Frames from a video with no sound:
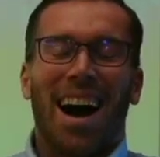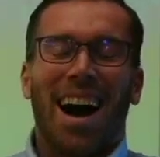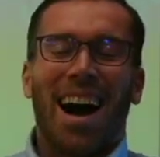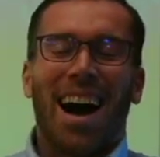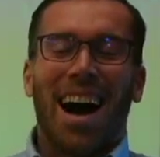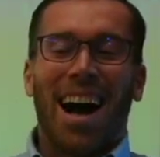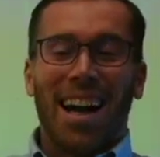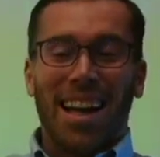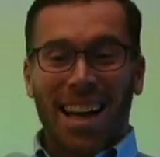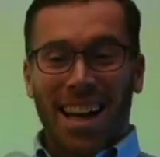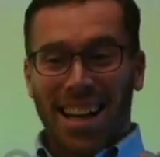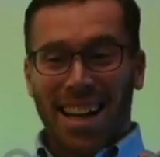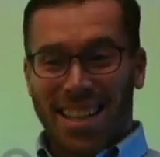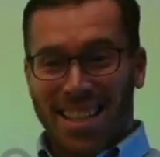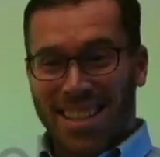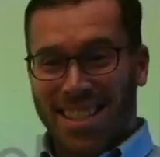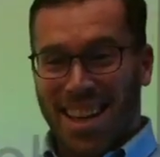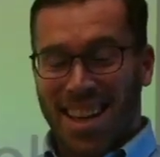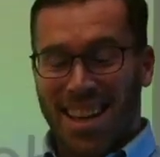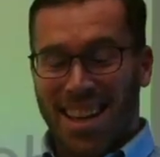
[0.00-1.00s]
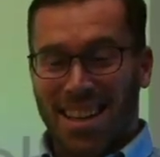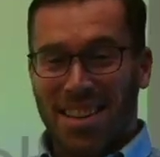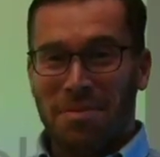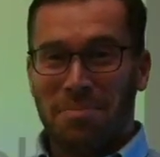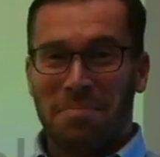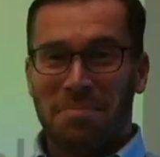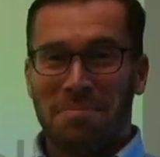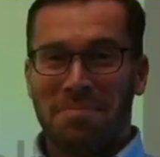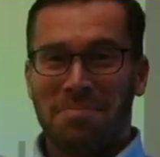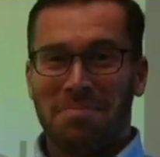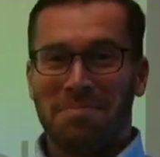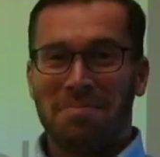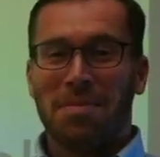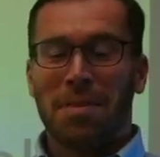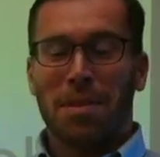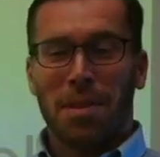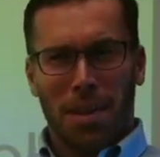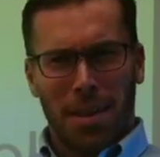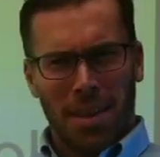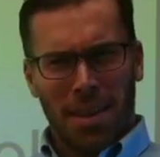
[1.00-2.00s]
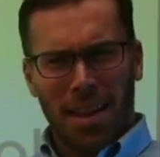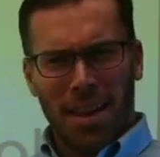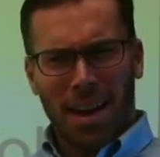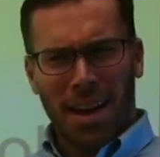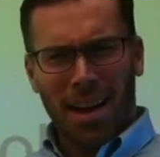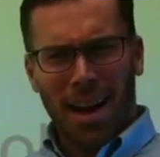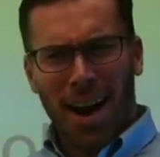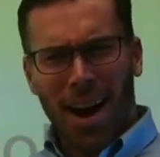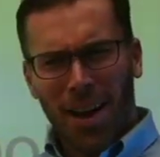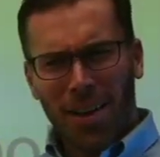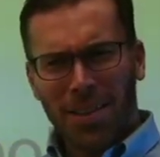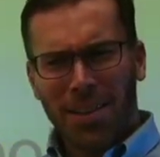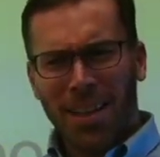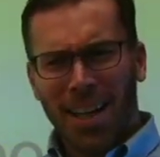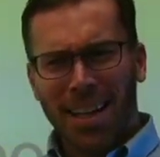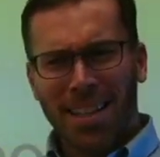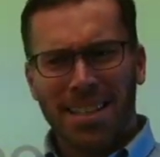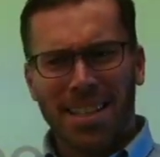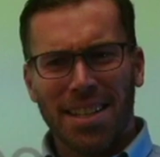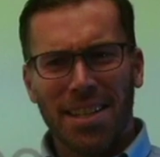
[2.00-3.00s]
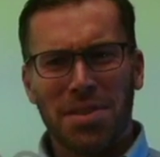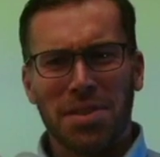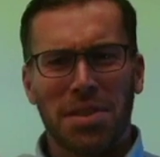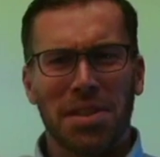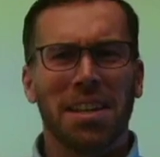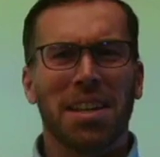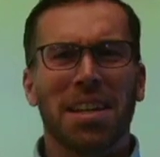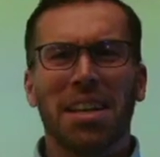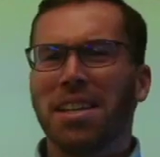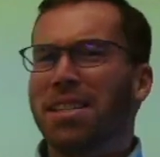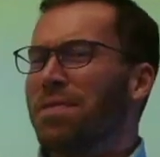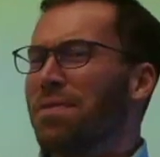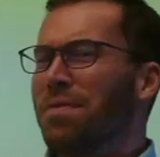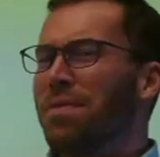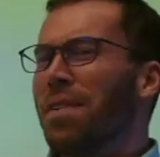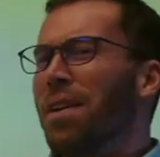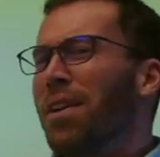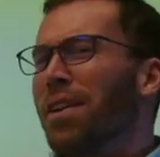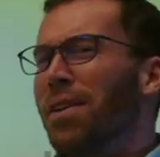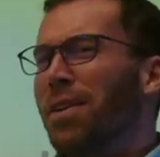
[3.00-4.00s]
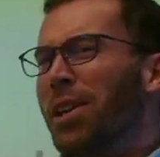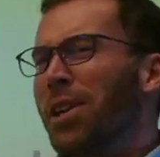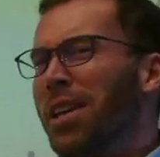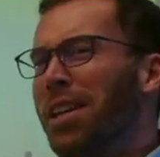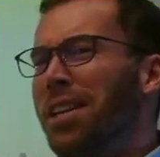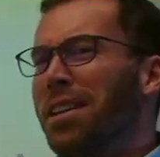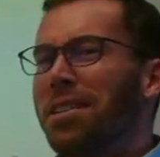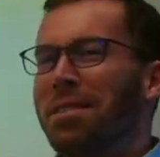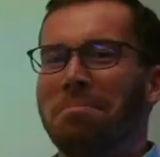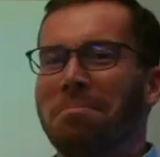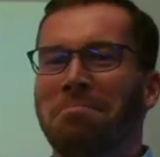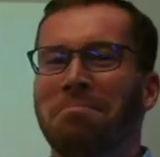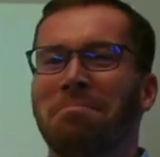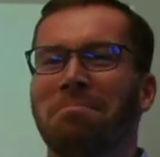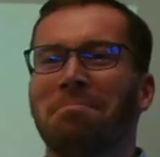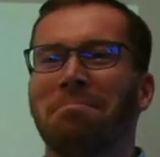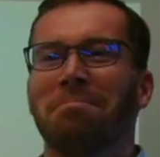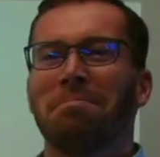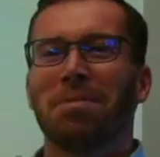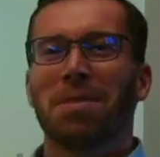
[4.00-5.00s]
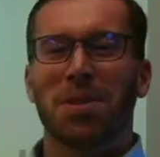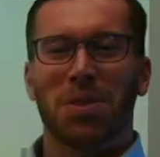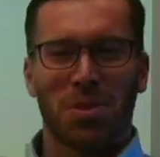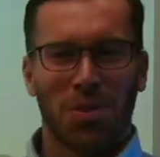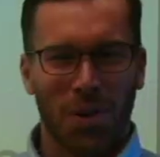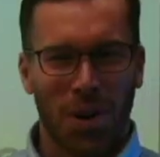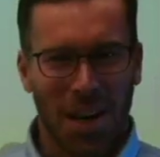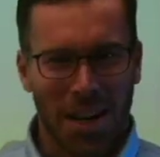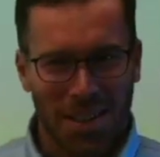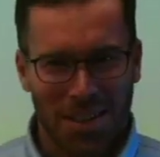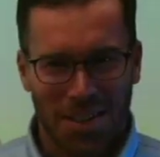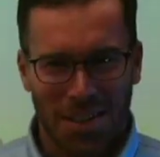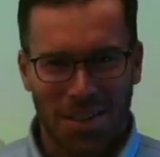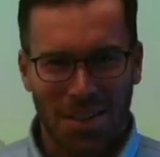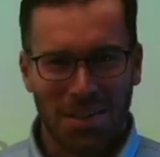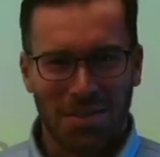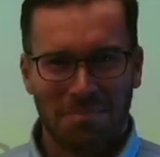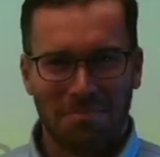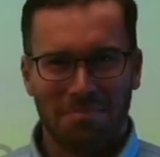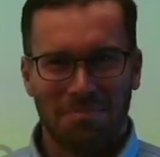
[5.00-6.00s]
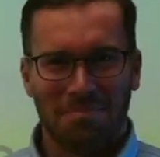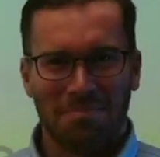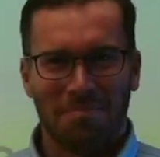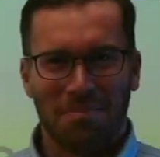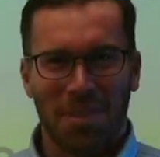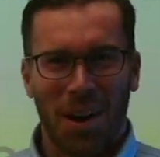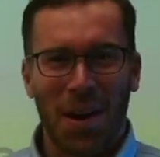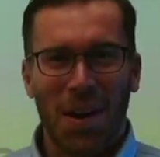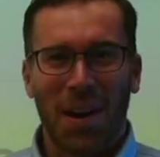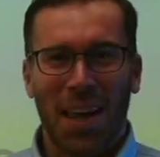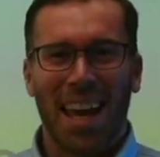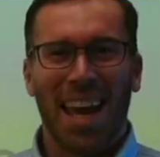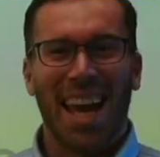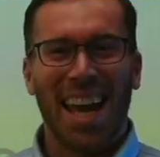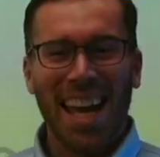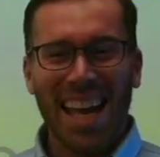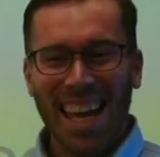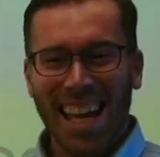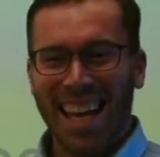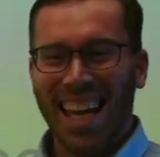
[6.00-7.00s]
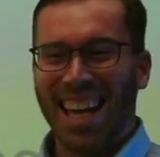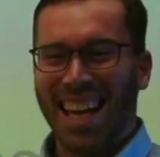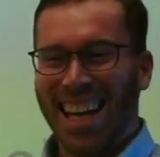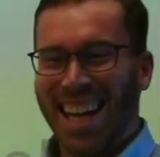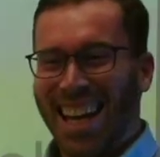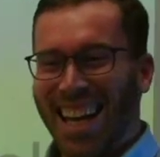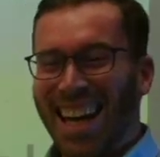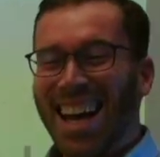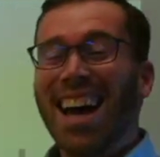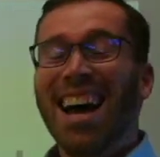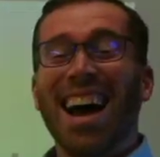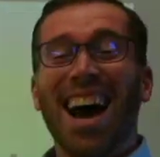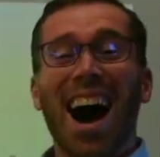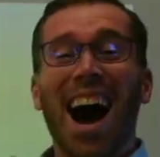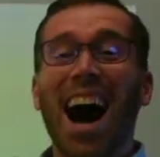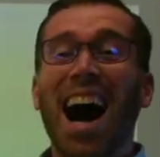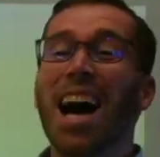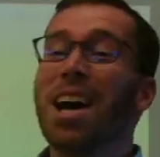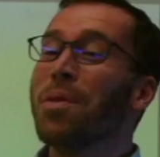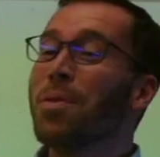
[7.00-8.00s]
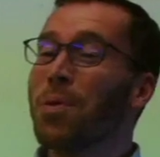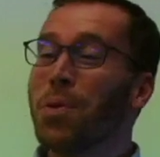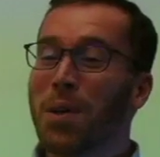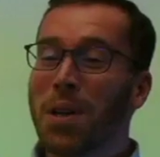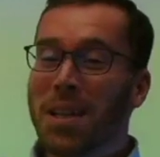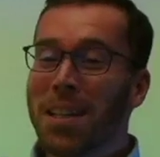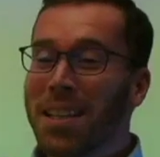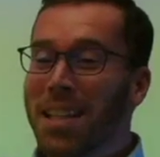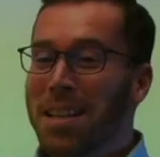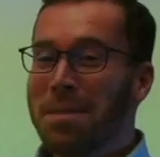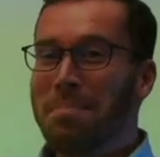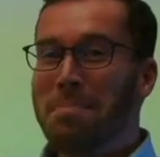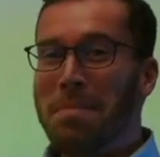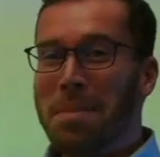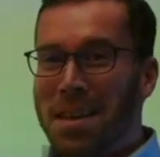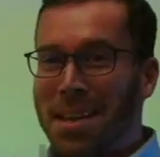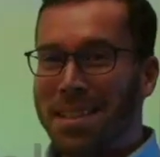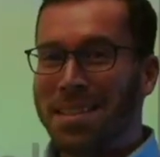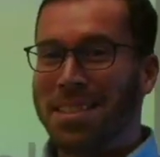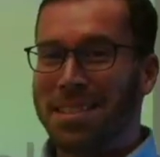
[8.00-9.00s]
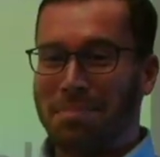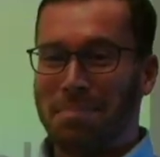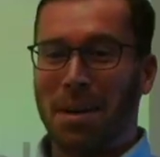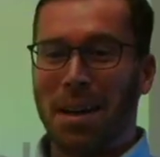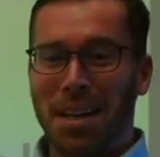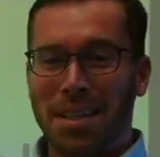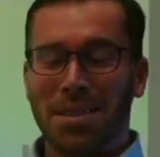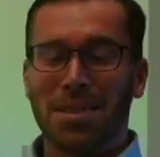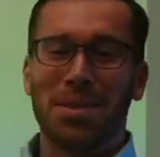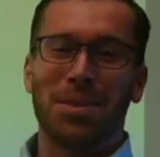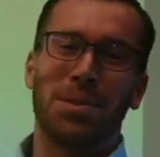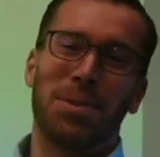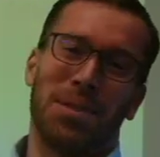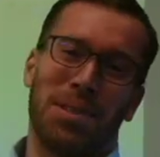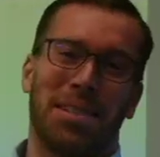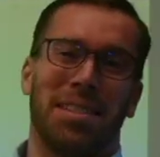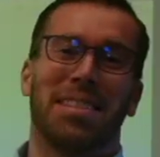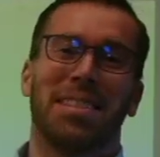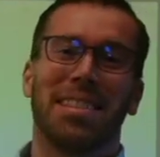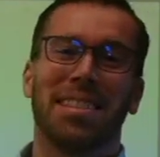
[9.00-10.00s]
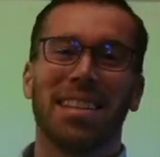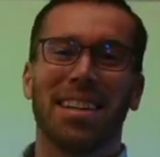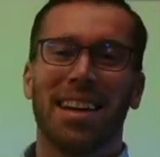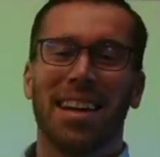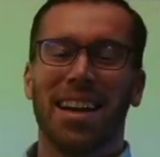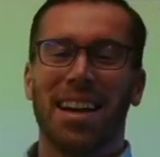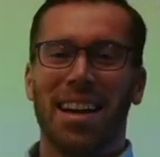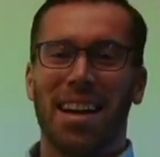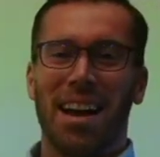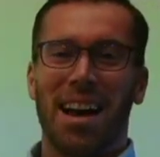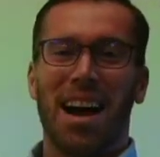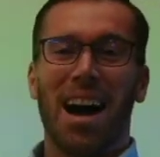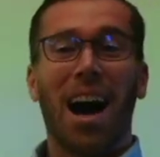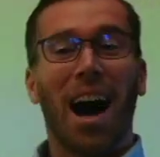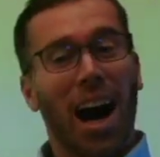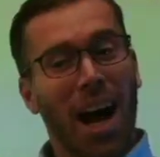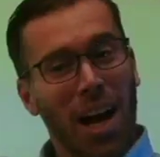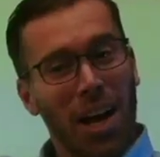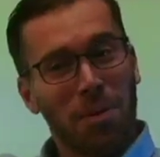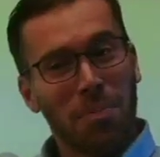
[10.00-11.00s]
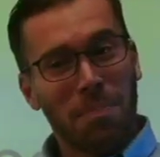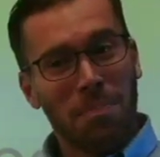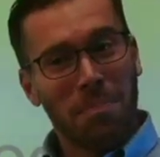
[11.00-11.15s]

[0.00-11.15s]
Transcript: I gotta say, online teaching is very strange, okay? I really miss my students. I'd